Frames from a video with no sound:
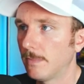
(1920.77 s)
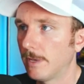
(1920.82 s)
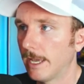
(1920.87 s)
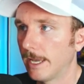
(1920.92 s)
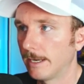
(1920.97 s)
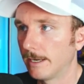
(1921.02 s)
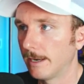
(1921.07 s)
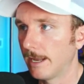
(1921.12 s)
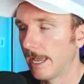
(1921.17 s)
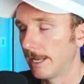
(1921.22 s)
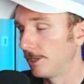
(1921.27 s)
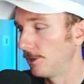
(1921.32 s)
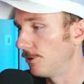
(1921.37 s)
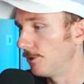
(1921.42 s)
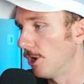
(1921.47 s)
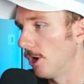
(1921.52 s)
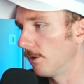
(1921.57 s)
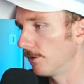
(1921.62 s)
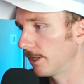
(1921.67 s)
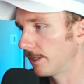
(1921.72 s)
and you
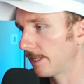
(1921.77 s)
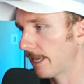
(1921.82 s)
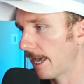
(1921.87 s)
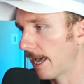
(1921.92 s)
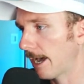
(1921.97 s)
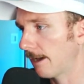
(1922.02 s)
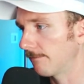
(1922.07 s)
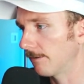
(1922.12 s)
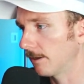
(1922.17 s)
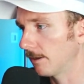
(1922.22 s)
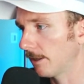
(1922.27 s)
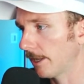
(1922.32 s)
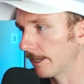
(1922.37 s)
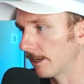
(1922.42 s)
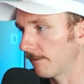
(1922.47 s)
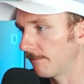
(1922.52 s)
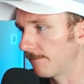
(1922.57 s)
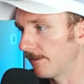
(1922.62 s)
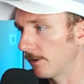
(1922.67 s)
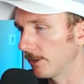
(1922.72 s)
know that they have
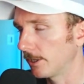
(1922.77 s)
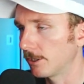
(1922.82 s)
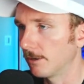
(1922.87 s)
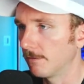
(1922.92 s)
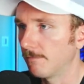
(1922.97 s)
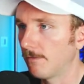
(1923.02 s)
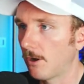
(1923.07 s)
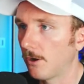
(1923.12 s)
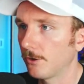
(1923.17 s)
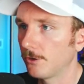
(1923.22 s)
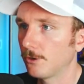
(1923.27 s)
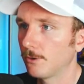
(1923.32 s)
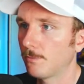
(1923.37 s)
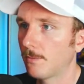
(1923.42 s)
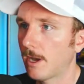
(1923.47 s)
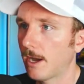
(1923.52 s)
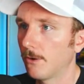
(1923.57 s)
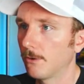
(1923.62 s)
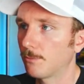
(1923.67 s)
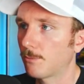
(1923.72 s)
a fairly good
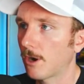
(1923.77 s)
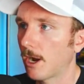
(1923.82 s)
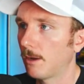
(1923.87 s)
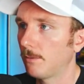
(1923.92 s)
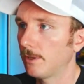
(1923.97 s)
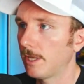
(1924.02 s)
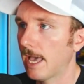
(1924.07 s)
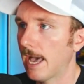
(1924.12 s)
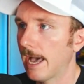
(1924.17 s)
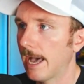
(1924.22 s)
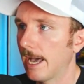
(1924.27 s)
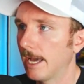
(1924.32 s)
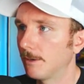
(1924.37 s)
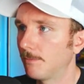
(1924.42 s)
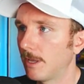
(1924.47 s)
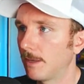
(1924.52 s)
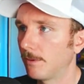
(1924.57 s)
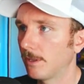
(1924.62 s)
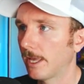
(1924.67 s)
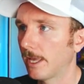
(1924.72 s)
volume, I would probably
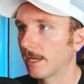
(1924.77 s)
add maybe